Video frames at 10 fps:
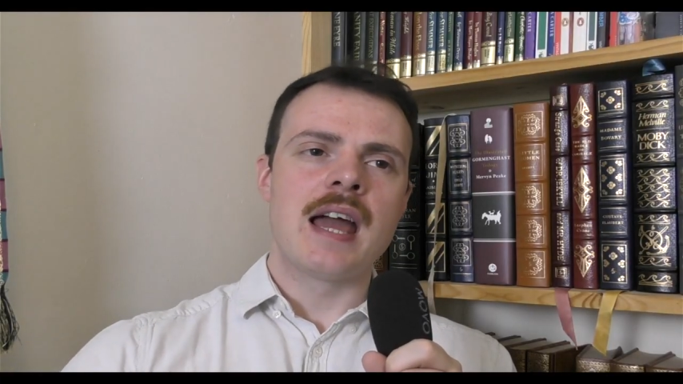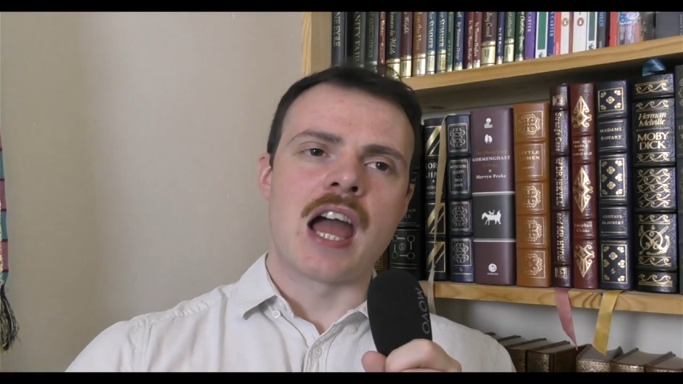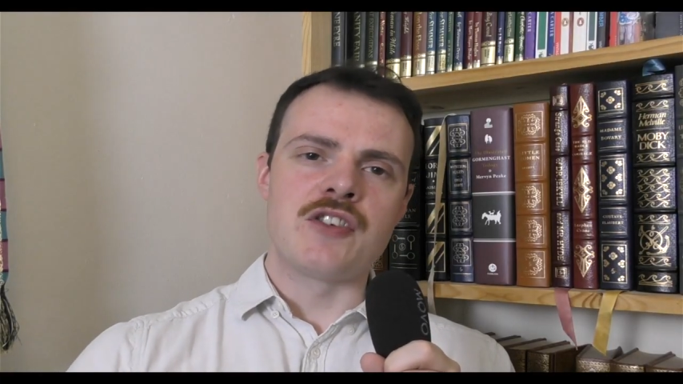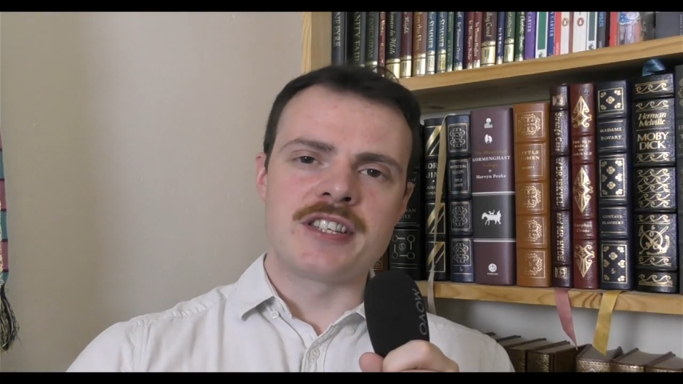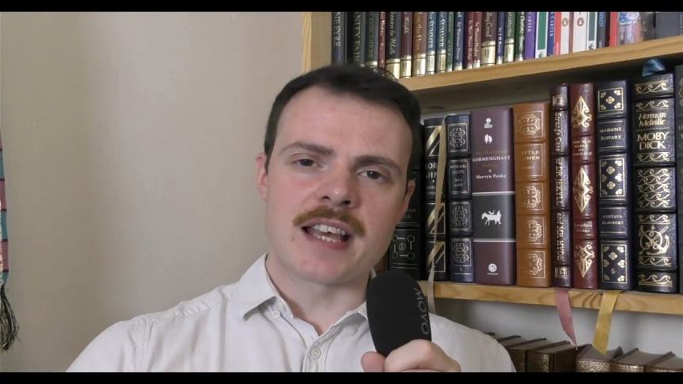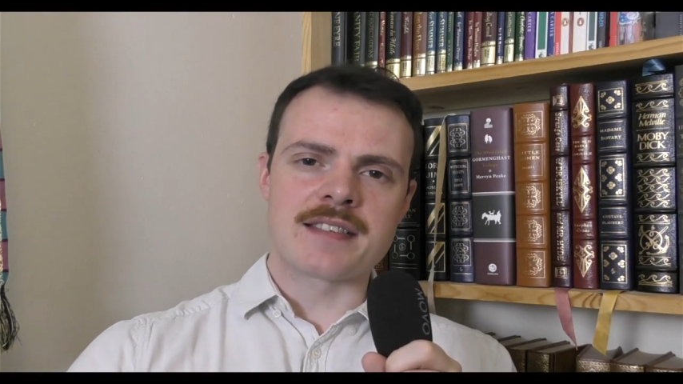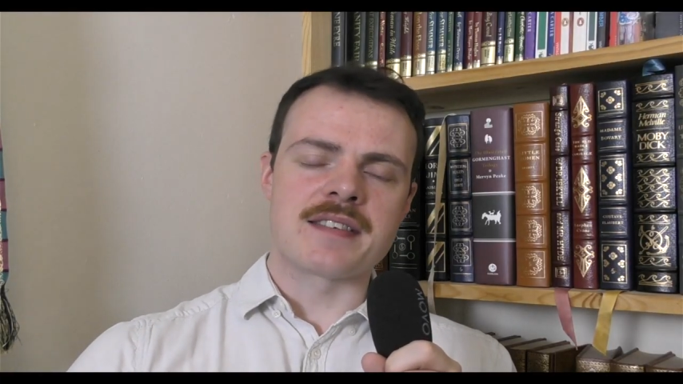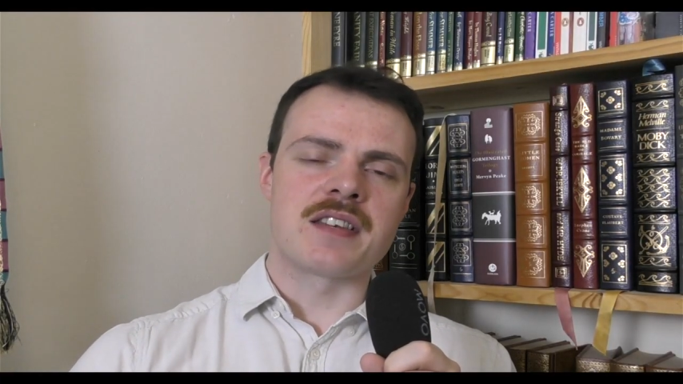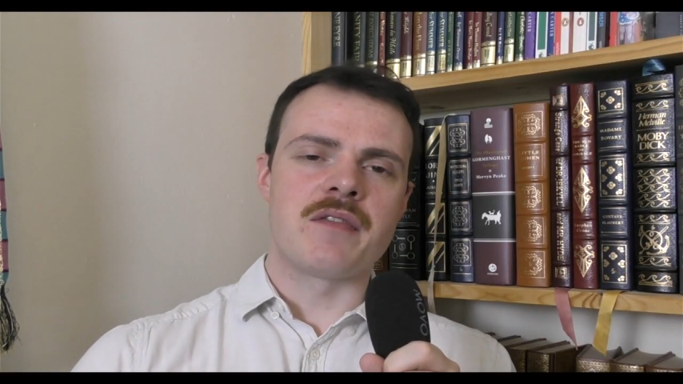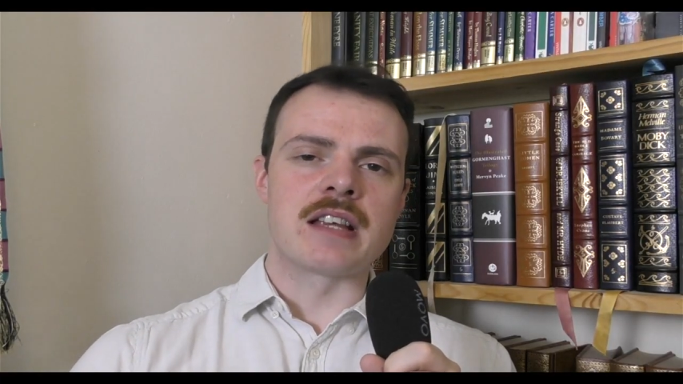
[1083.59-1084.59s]
and she says
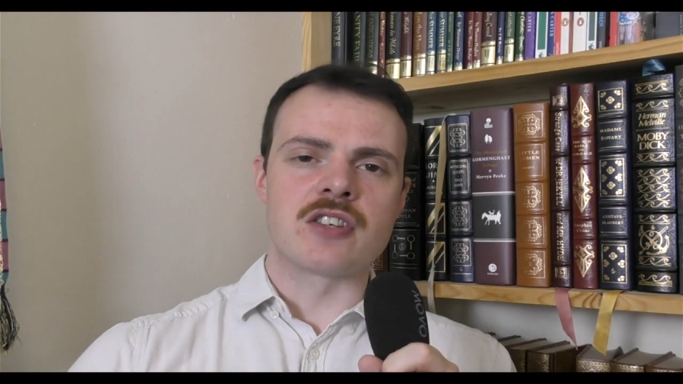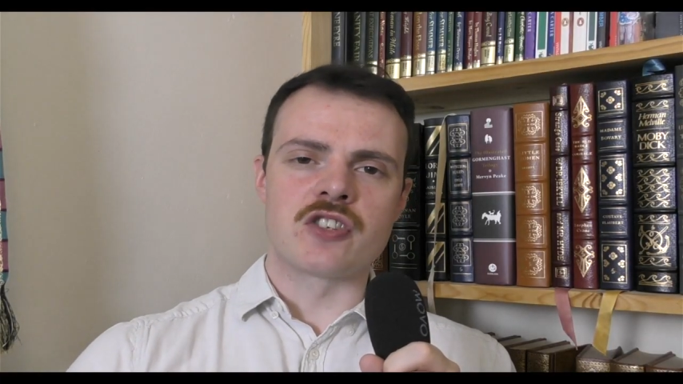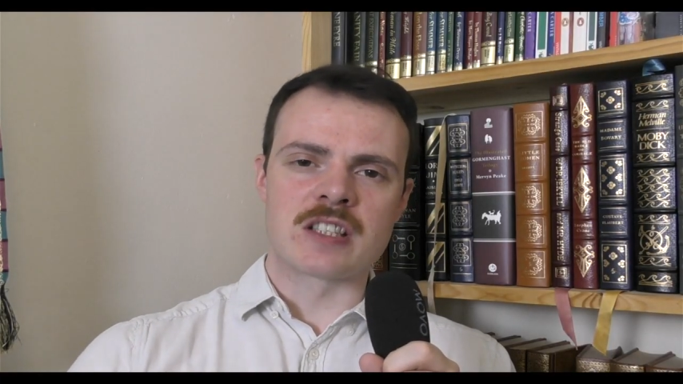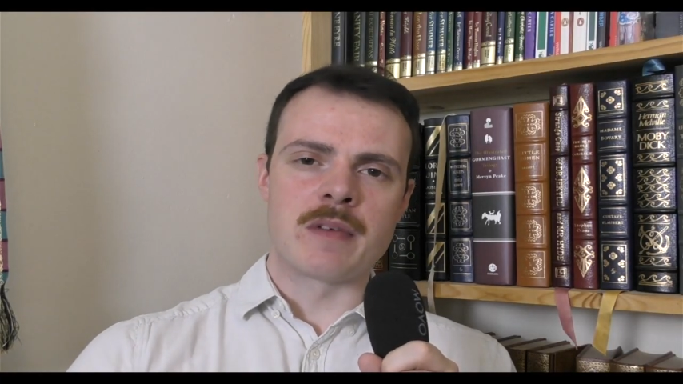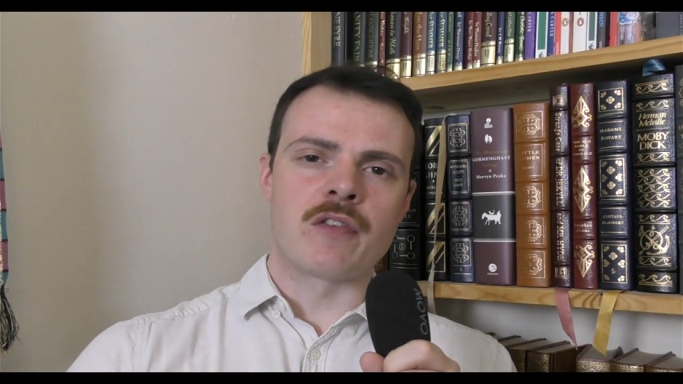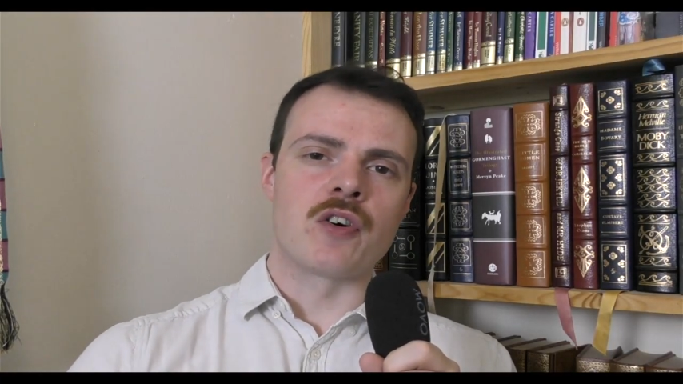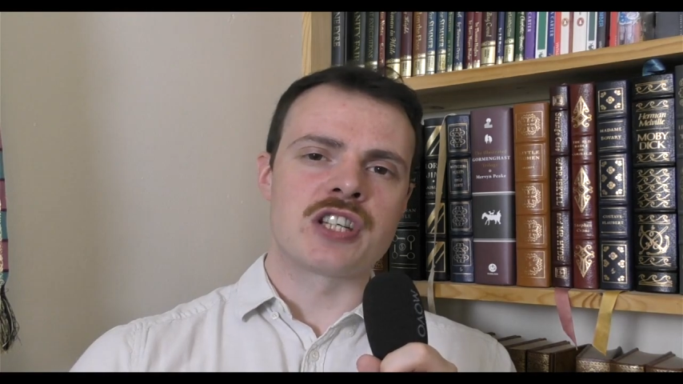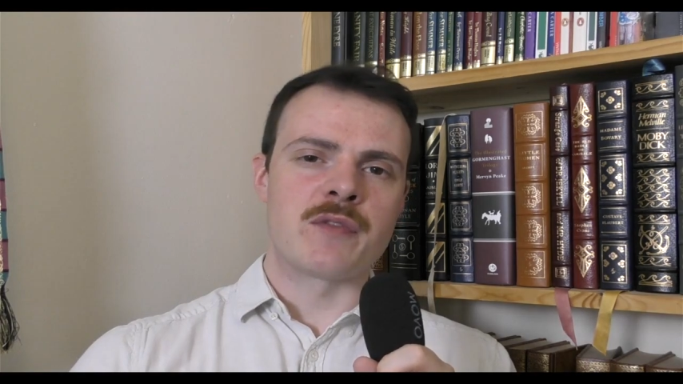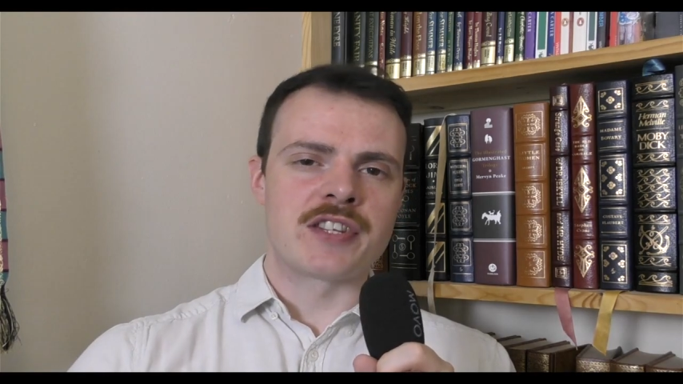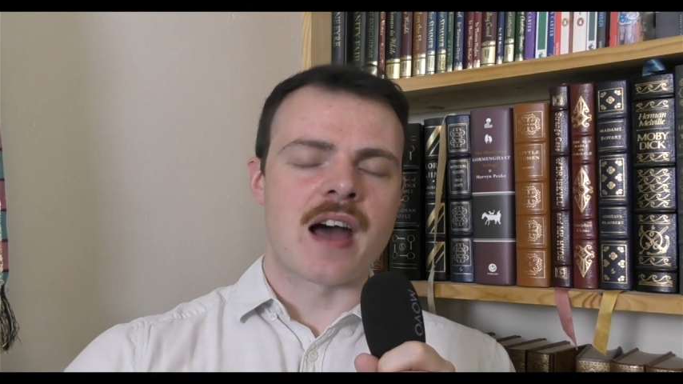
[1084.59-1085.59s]
this to Victor just before
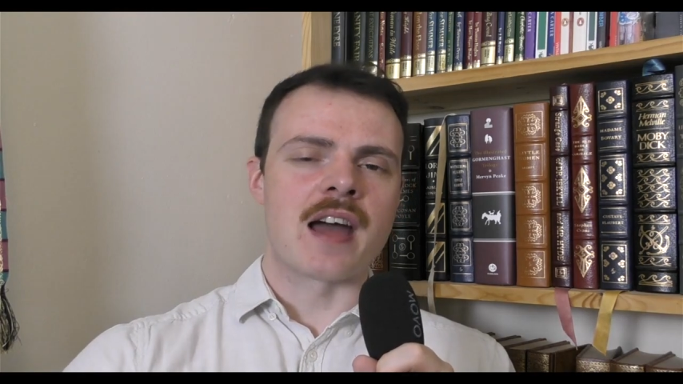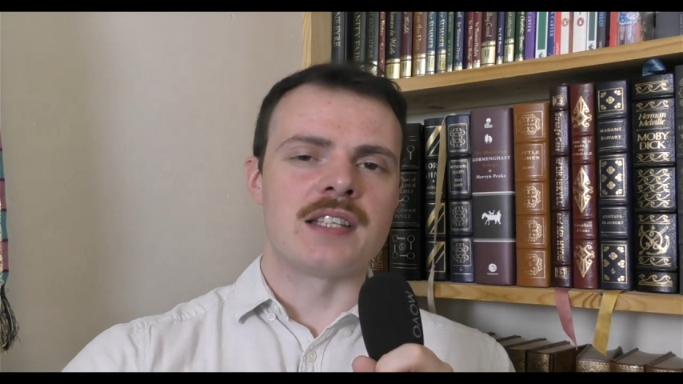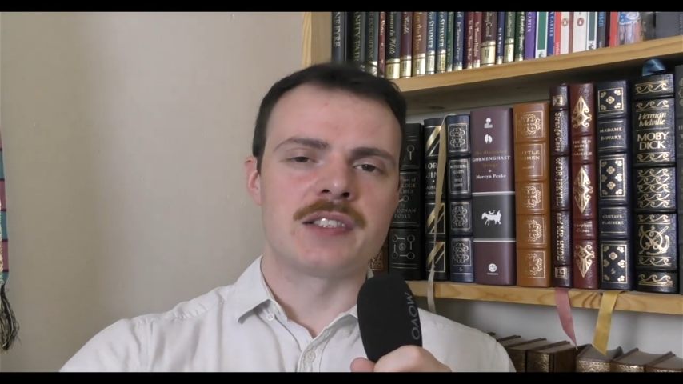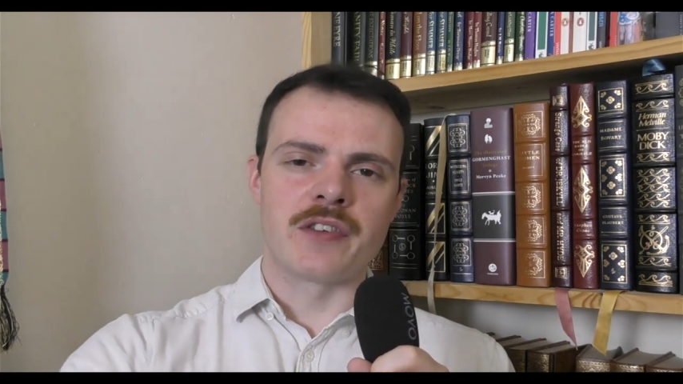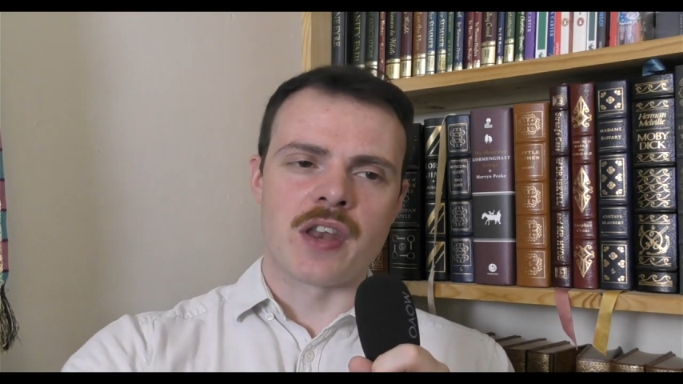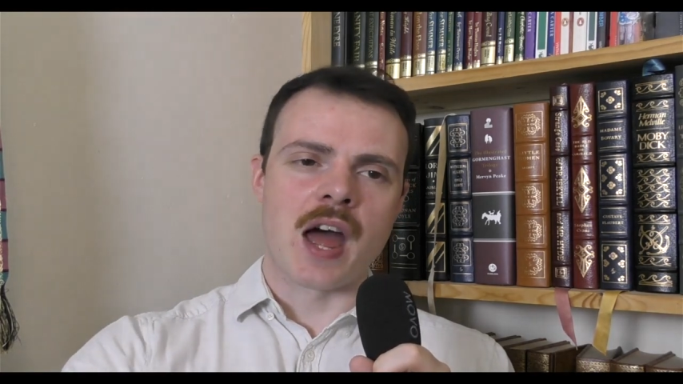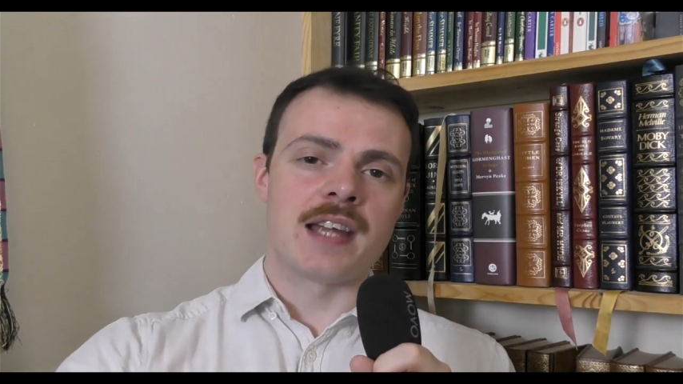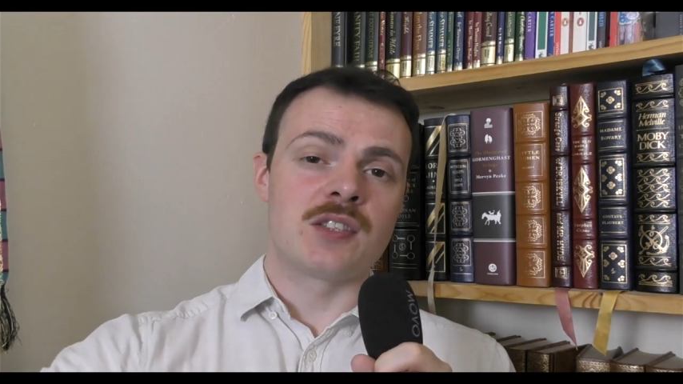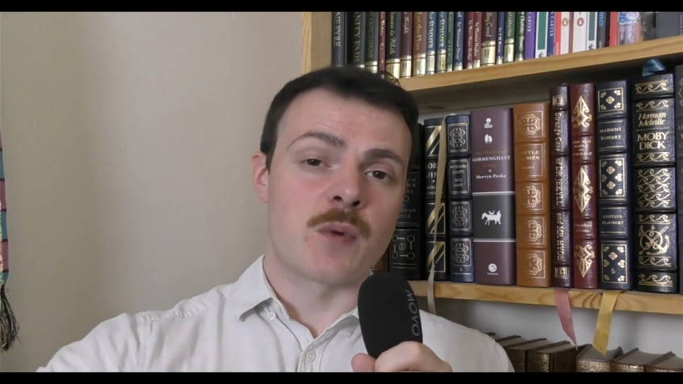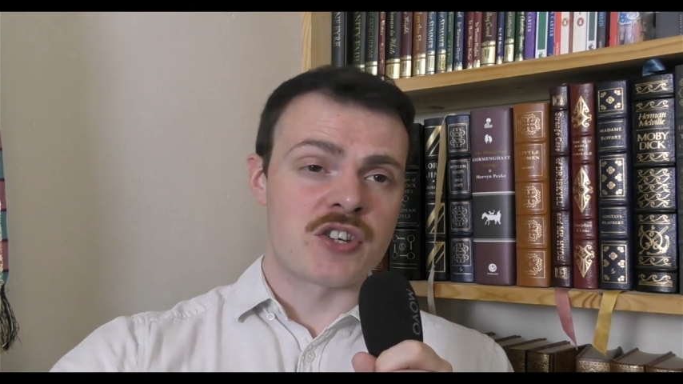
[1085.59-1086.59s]
she retires for the
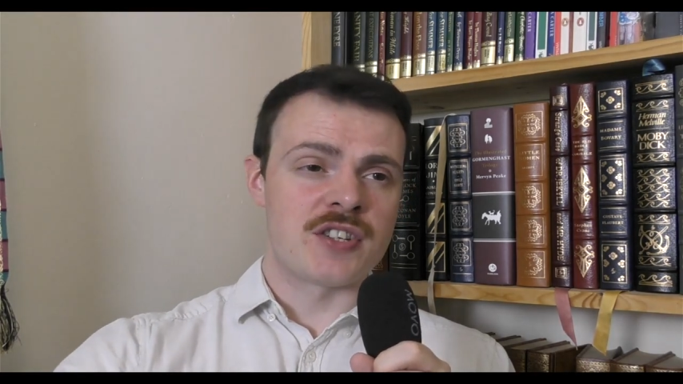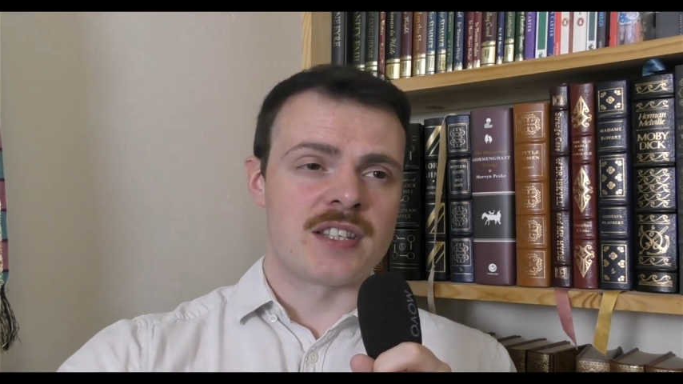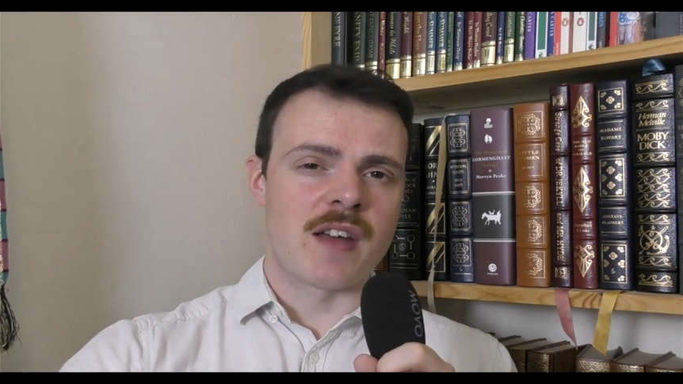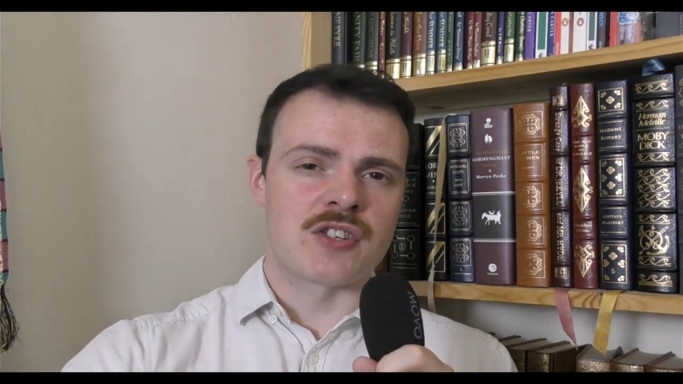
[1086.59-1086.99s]
night, where she's eventually